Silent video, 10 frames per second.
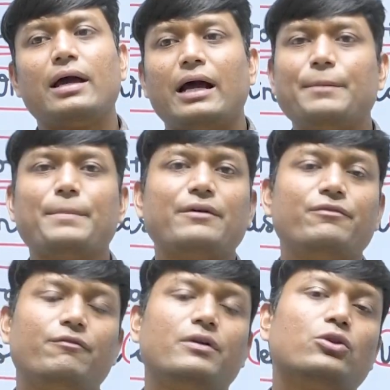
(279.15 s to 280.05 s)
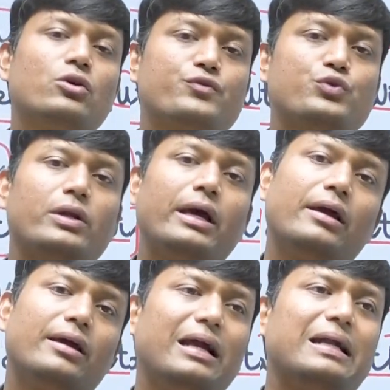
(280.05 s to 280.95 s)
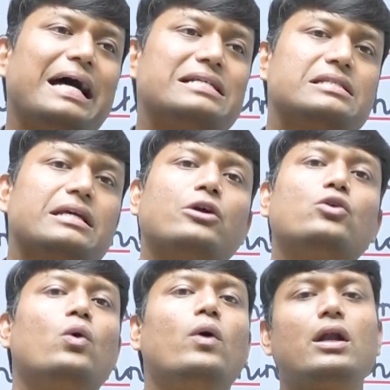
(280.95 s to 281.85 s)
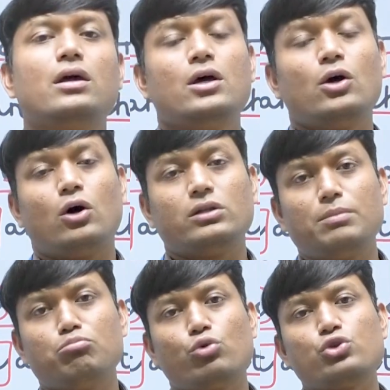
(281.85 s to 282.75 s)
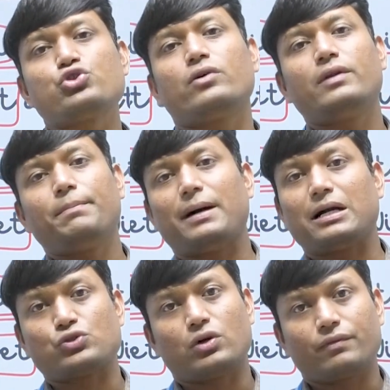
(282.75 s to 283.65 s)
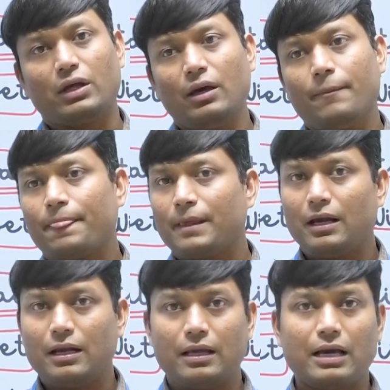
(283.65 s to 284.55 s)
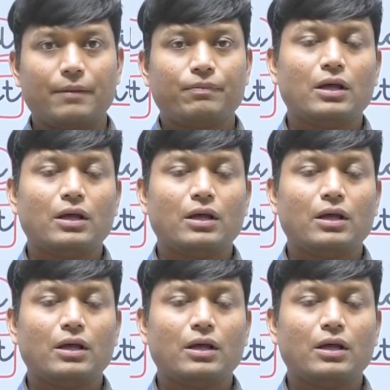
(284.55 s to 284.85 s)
and by 15th of July it has taken over on the most of the parts of the India.